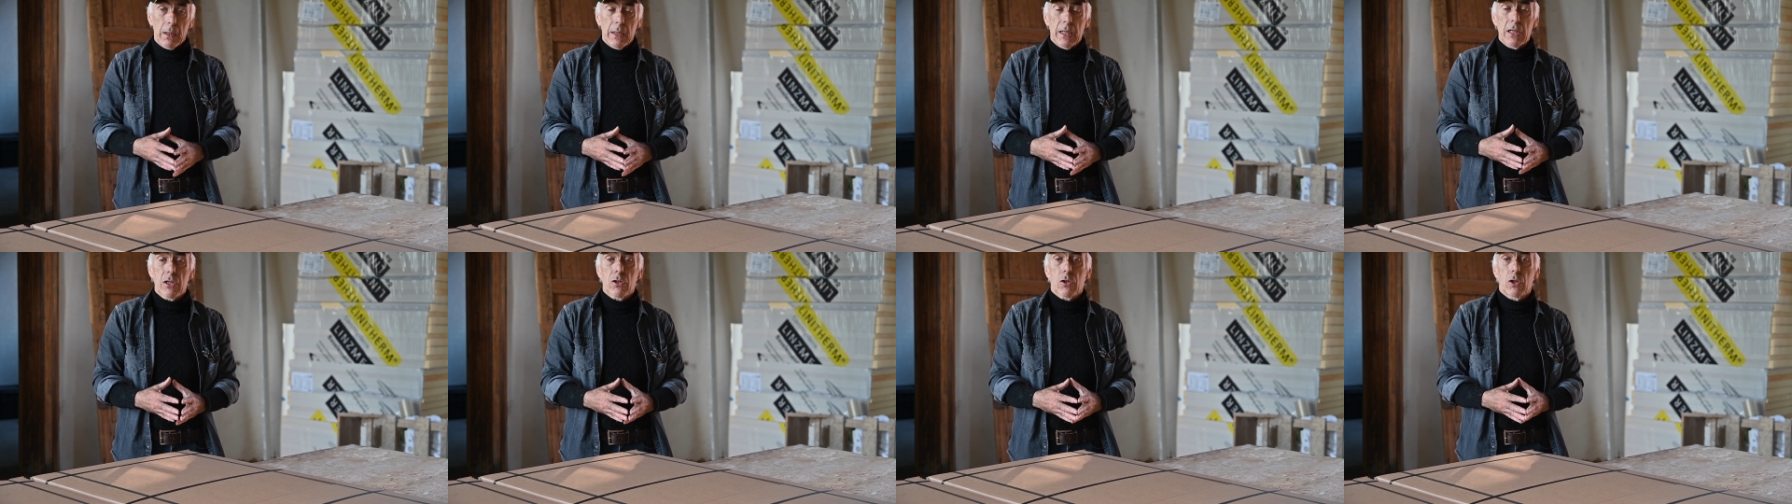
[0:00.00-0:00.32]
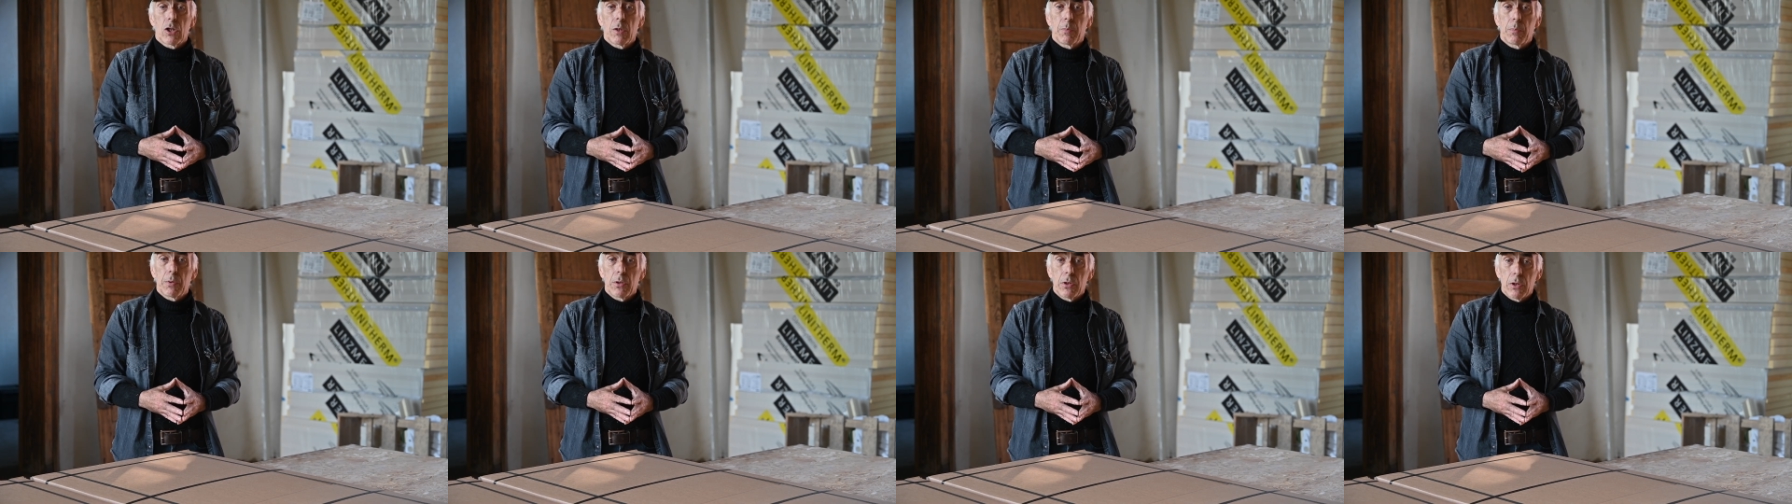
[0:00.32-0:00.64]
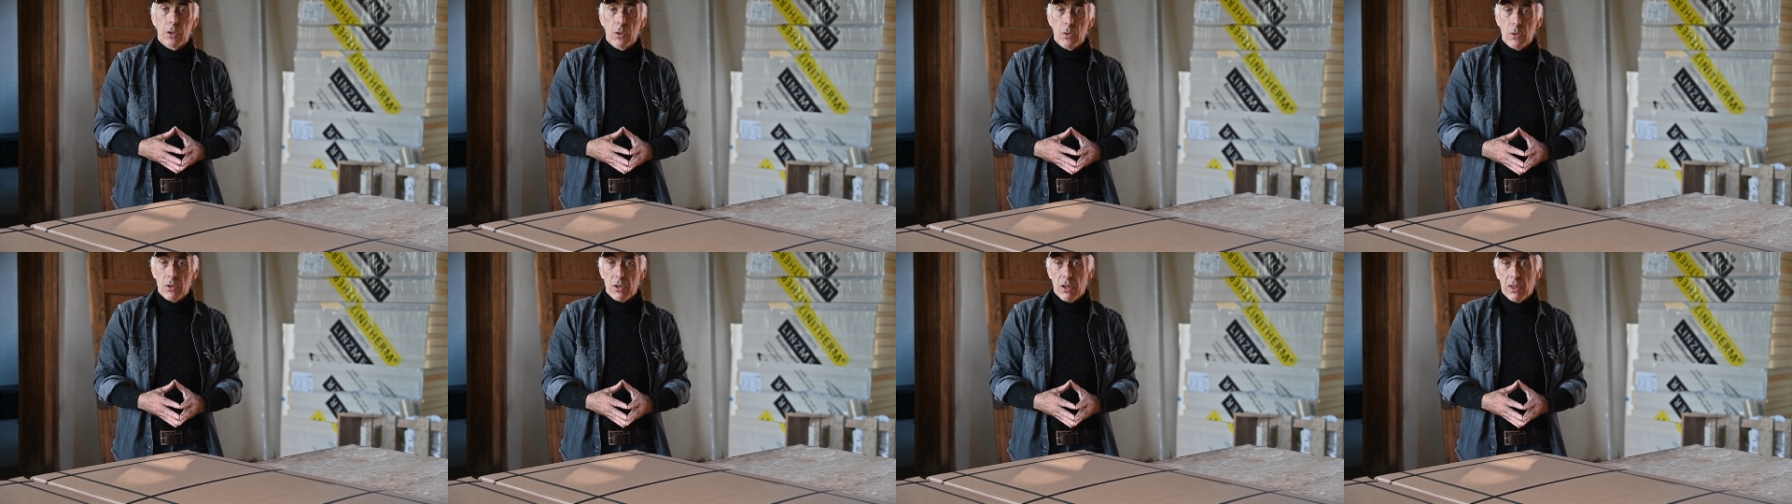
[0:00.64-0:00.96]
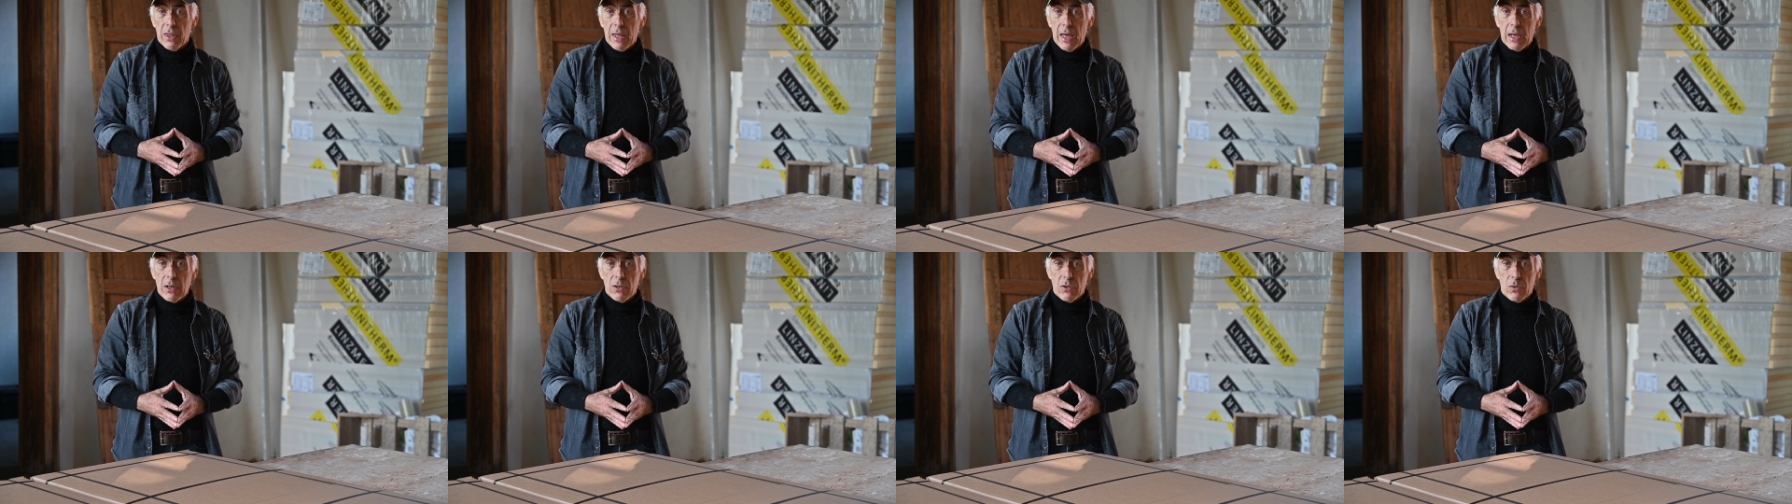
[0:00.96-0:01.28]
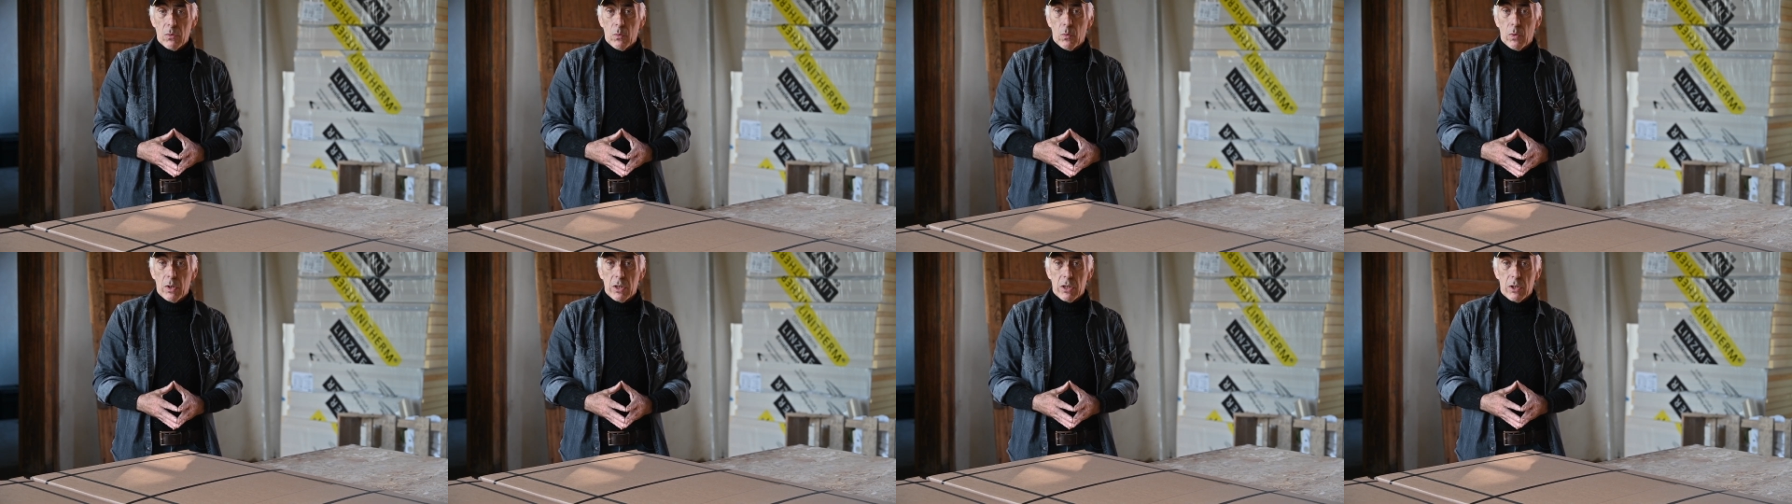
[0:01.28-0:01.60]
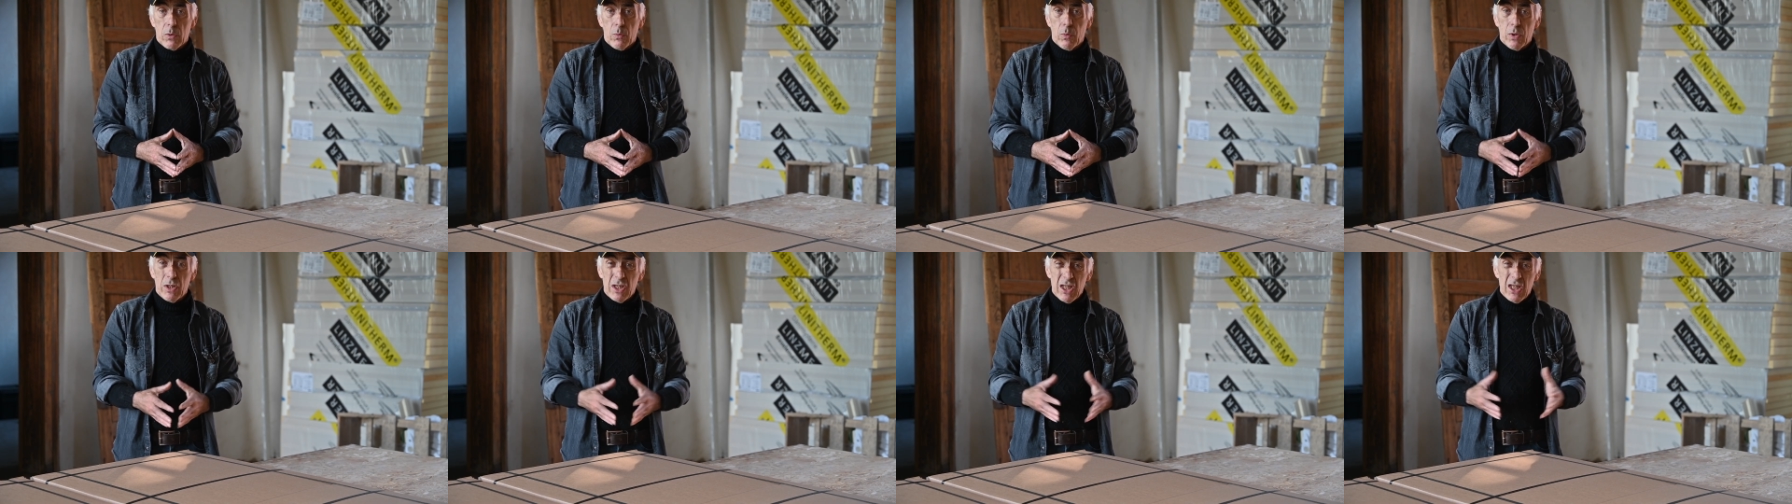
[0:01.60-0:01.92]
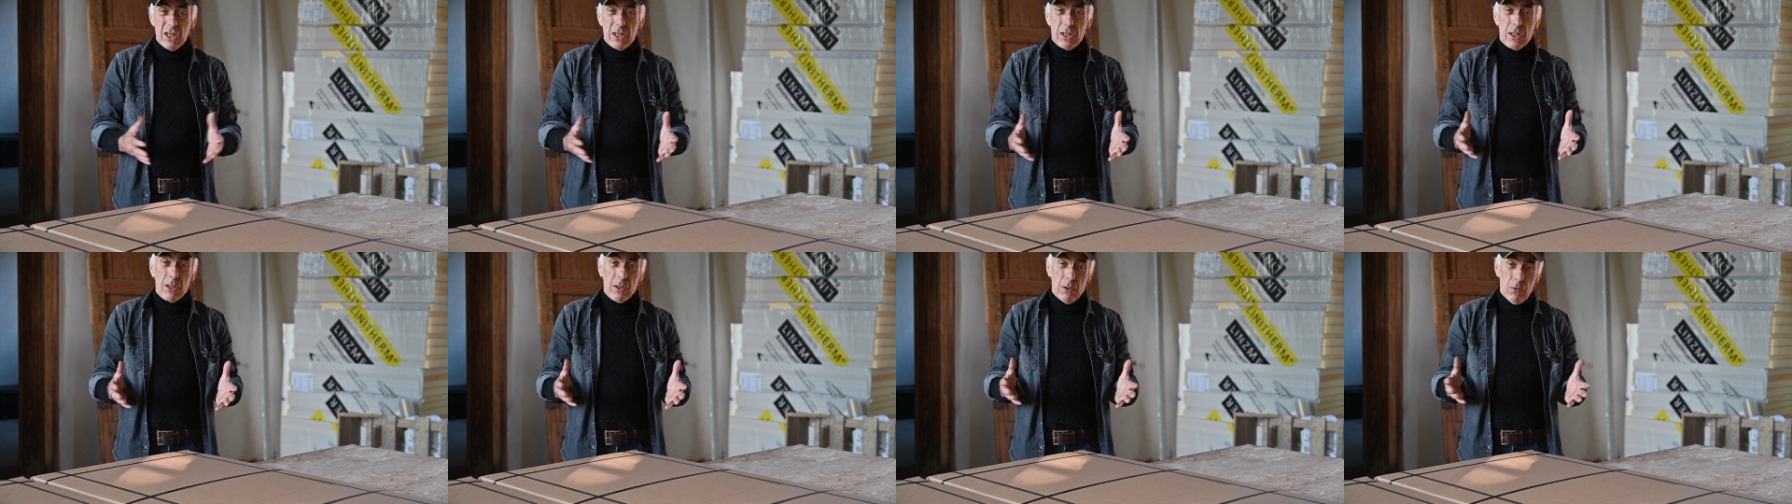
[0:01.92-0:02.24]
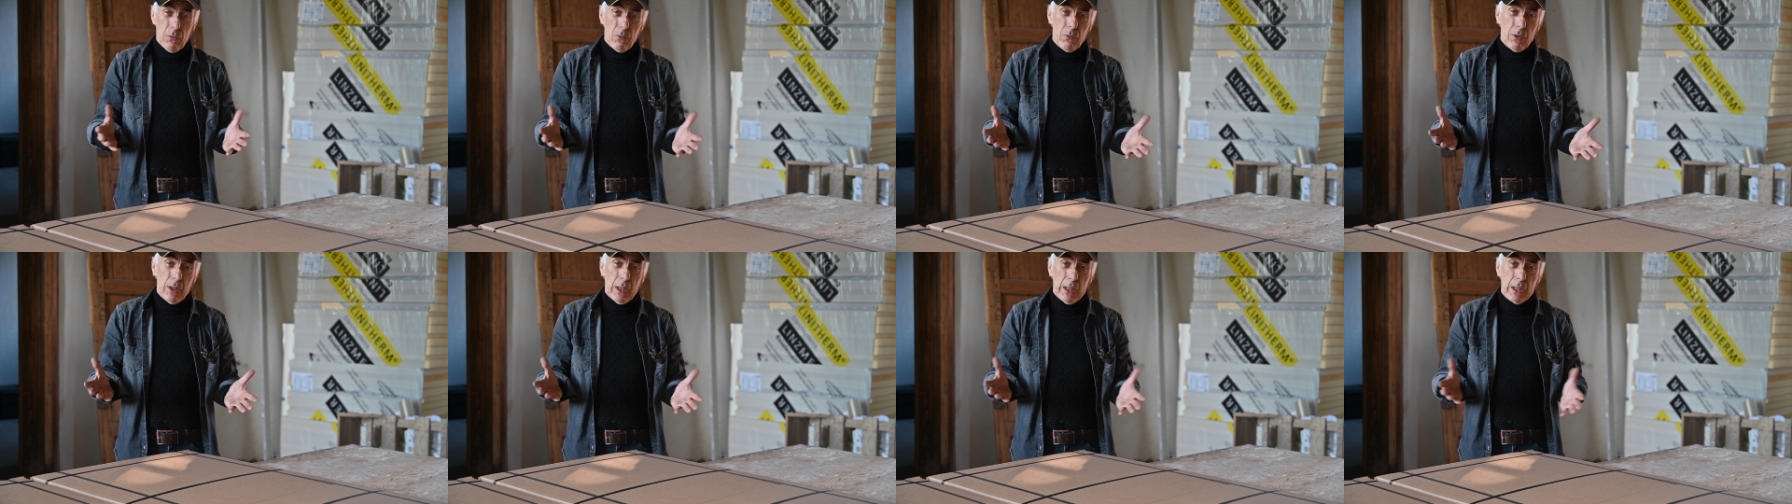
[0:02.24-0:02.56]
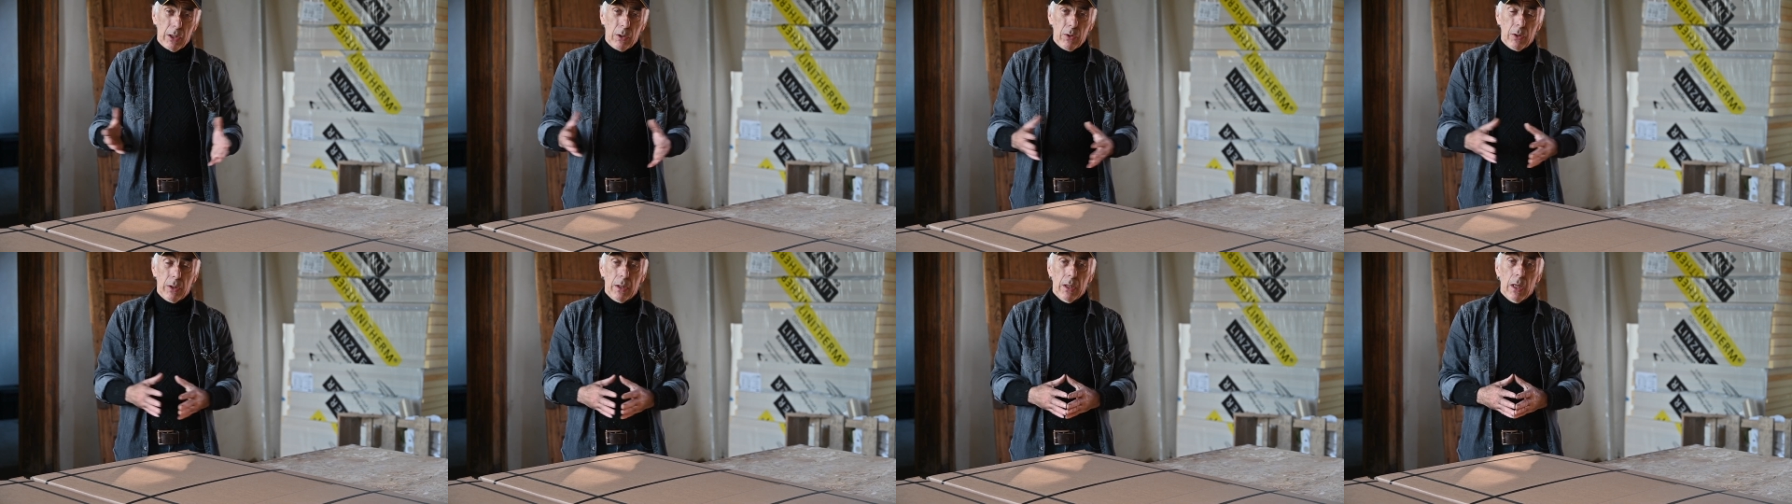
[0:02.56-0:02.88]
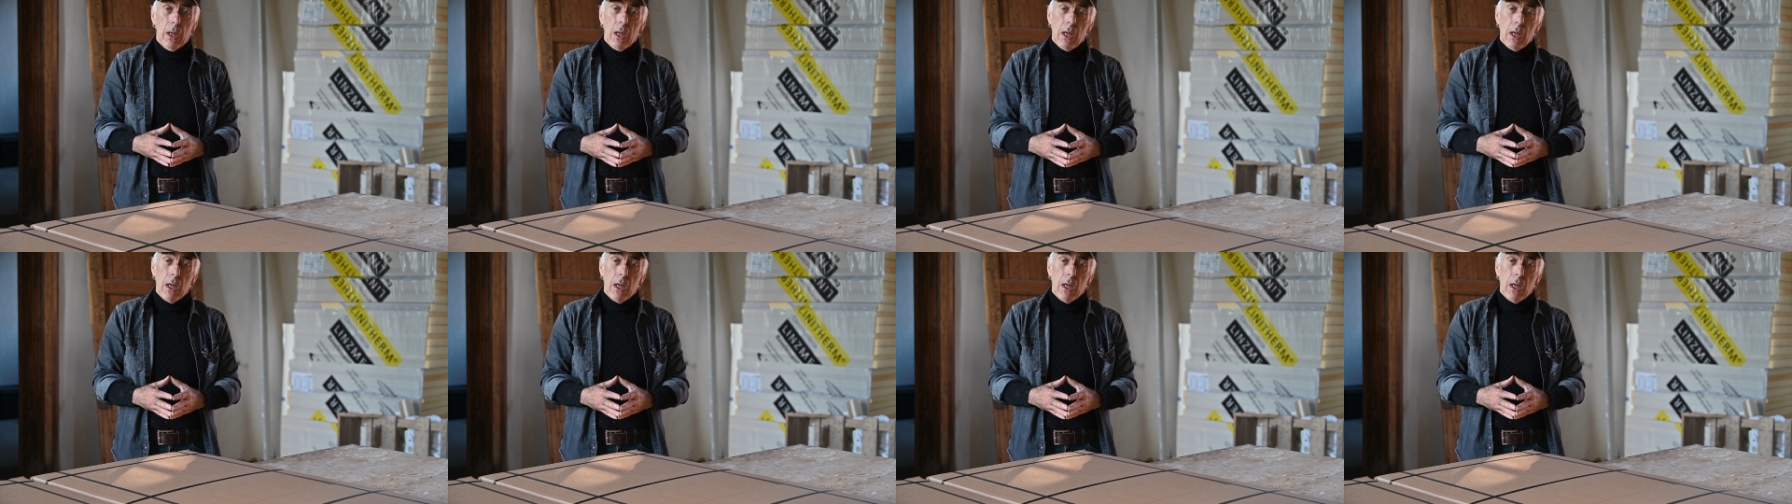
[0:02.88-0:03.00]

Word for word: it's going to produce a 1000 watts, which is really good.